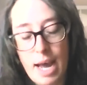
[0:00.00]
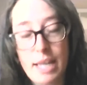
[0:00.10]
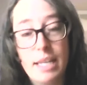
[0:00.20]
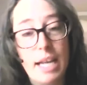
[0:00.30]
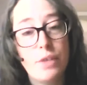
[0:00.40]

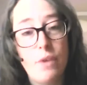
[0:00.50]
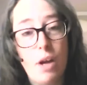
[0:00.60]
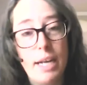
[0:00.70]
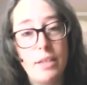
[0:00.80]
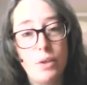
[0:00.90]
At the age of
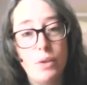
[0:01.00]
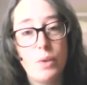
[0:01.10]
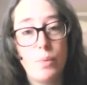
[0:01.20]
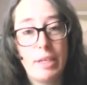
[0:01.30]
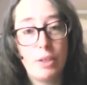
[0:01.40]
nine,
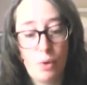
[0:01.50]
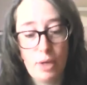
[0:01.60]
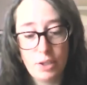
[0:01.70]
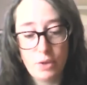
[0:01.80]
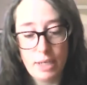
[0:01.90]
students were being taught
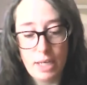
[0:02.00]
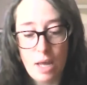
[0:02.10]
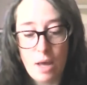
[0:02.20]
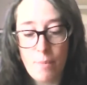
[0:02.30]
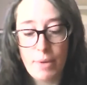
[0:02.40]
history,
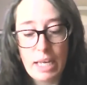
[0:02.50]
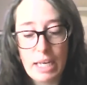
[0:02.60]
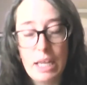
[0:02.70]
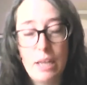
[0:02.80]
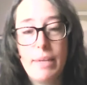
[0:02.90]

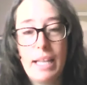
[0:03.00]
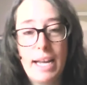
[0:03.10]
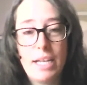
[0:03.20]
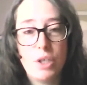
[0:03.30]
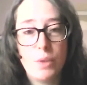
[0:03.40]
beginning in the Middle
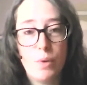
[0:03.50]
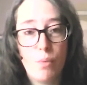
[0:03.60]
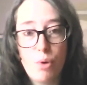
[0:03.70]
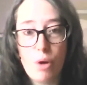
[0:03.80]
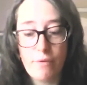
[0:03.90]
Ages with
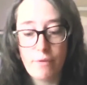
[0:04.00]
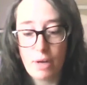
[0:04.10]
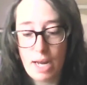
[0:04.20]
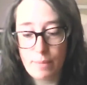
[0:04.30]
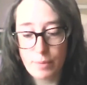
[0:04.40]
Rudolf
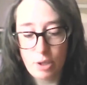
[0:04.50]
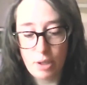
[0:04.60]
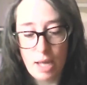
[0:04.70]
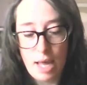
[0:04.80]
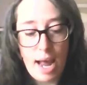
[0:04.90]
von
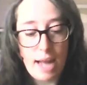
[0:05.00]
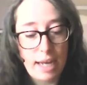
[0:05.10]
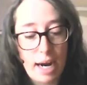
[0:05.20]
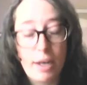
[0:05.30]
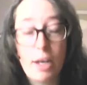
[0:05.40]
Habsburg and
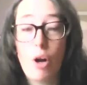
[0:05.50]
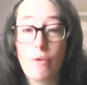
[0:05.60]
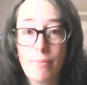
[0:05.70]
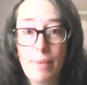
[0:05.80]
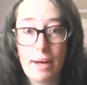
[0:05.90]
carrying on
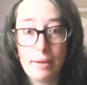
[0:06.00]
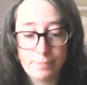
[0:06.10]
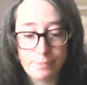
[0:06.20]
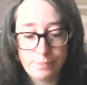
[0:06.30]
from there.